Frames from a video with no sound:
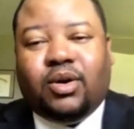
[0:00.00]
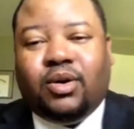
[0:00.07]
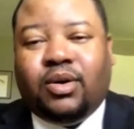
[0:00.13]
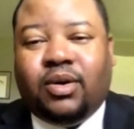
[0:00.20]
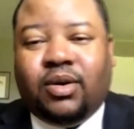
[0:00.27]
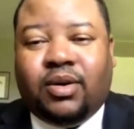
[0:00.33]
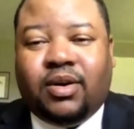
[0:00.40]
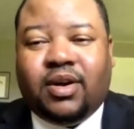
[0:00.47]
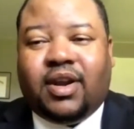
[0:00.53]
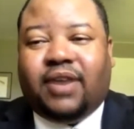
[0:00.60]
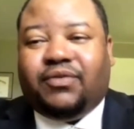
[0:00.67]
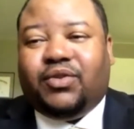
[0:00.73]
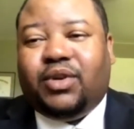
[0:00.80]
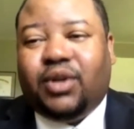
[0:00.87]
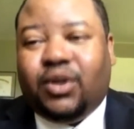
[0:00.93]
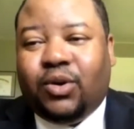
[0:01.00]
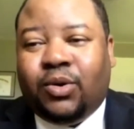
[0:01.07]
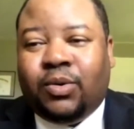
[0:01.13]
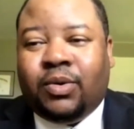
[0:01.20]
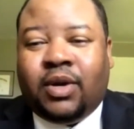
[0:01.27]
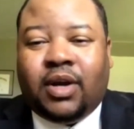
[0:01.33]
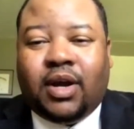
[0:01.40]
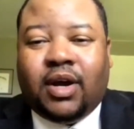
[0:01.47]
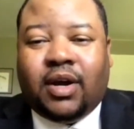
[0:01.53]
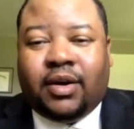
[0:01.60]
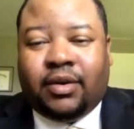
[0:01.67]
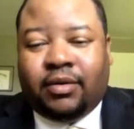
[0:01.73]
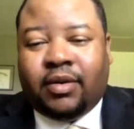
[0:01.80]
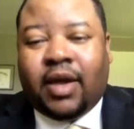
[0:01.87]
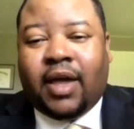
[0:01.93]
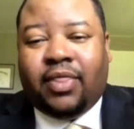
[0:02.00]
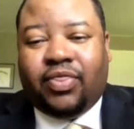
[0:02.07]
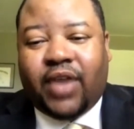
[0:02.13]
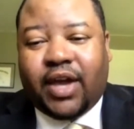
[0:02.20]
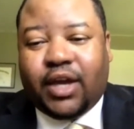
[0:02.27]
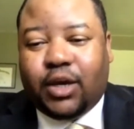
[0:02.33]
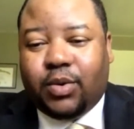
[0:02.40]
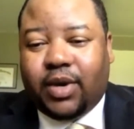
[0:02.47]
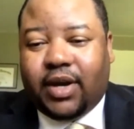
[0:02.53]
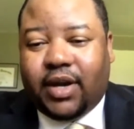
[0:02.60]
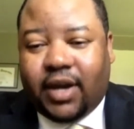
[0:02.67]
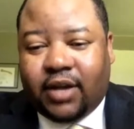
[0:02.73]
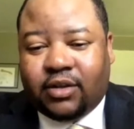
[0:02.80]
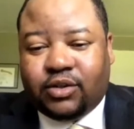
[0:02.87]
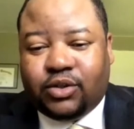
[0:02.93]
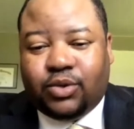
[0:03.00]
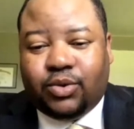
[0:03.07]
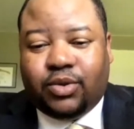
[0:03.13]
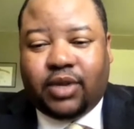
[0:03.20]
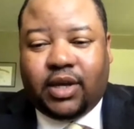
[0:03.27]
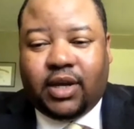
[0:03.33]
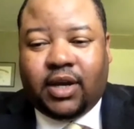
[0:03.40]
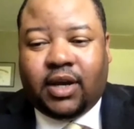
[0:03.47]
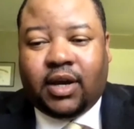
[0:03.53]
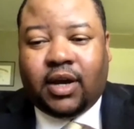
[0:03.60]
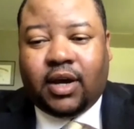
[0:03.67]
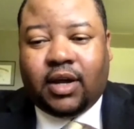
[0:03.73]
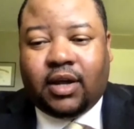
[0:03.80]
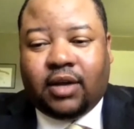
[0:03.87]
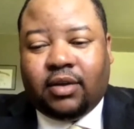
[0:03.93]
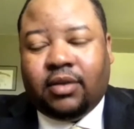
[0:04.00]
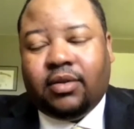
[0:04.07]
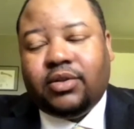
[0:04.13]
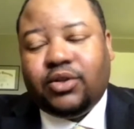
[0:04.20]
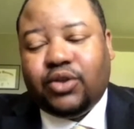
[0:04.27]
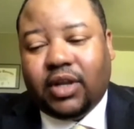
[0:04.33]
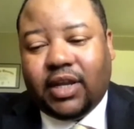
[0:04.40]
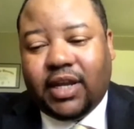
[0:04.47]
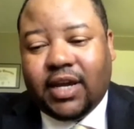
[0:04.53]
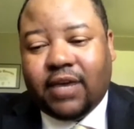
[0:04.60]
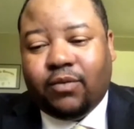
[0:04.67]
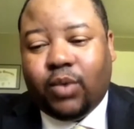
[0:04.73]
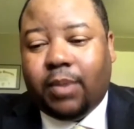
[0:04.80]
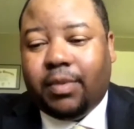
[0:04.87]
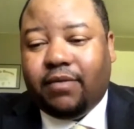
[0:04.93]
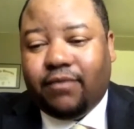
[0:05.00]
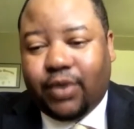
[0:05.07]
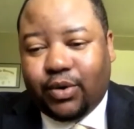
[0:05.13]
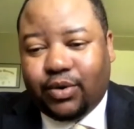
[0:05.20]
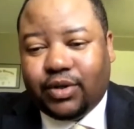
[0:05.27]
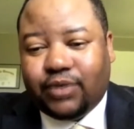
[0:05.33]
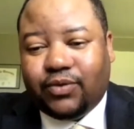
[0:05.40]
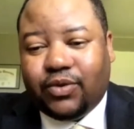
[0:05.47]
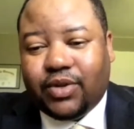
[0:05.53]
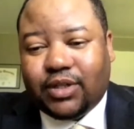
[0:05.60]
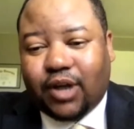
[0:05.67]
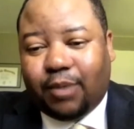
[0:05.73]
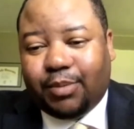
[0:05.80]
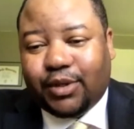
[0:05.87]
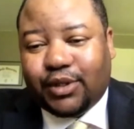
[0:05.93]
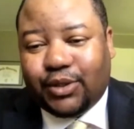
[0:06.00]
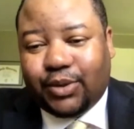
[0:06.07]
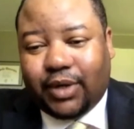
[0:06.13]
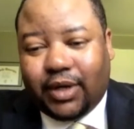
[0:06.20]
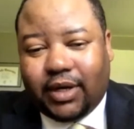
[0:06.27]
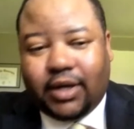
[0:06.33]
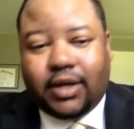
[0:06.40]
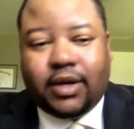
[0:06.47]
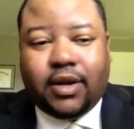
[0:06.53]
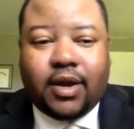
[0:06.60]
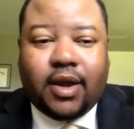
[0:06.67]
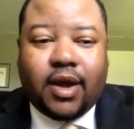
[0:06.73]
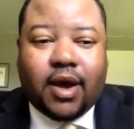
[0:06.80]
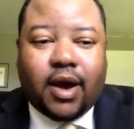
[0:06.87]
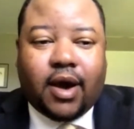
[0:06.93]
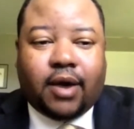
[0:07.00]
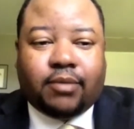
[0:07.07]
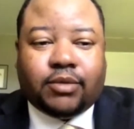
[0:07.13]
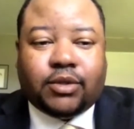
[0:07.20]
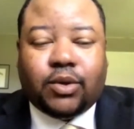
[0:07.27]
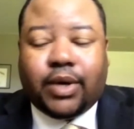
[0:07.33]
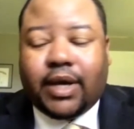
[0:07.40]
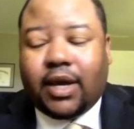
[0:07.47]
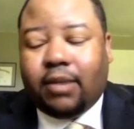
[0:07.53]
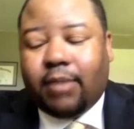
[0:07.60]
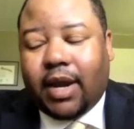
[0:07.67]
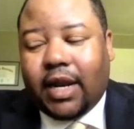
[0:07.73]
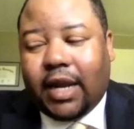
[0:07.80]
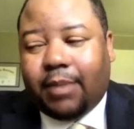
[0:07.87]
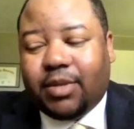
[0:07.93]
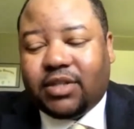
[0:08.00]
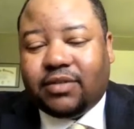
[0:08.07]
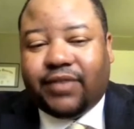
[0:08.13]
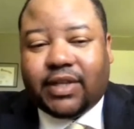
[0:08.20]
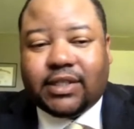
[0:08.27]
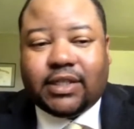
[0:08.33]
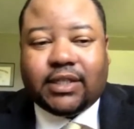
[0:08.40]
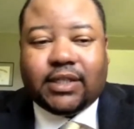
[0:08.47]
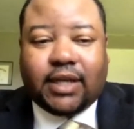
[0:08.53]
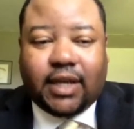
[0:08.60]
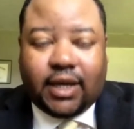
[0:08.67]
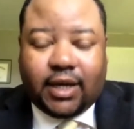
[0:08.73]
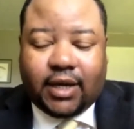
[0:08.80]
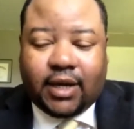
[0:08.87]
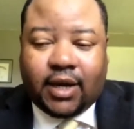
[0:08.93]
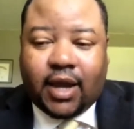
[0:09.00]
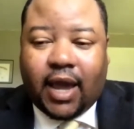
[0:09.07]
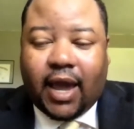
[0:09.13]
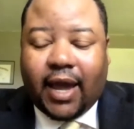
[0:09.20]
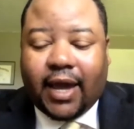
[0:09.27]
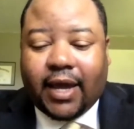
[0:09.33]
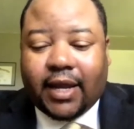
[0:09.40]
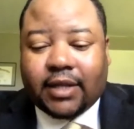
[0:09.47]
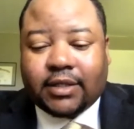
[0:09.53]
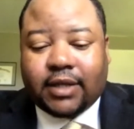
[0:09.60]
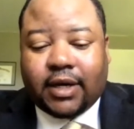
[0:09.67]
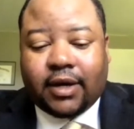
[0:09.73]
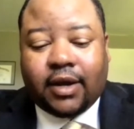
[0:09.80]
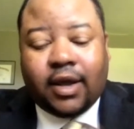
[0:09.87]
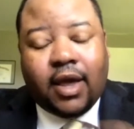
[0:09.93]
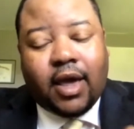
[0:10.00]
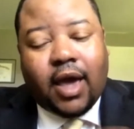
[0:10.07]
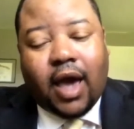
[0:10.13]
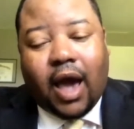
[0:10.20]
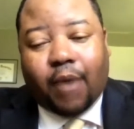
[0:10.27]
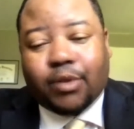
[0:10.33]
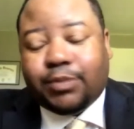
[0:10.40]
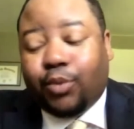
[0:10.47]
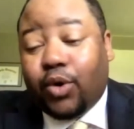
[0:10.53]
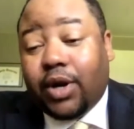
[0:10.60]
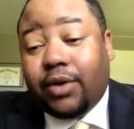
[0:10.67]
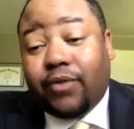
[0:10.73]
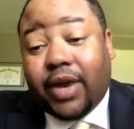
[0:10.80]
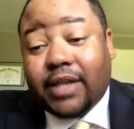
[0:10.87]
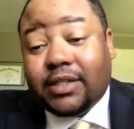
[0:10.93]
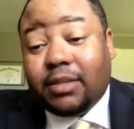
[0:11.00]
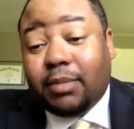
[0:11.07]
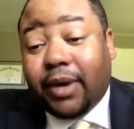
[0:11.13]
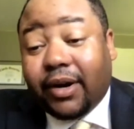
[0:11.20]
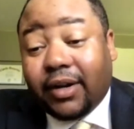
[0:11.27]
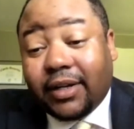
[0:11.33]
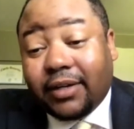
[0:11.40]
Good afternoon, and thank you again to the League of Women Voters for this opportunity. So again, my name is Vincent King, and I was born and raised in Maryland.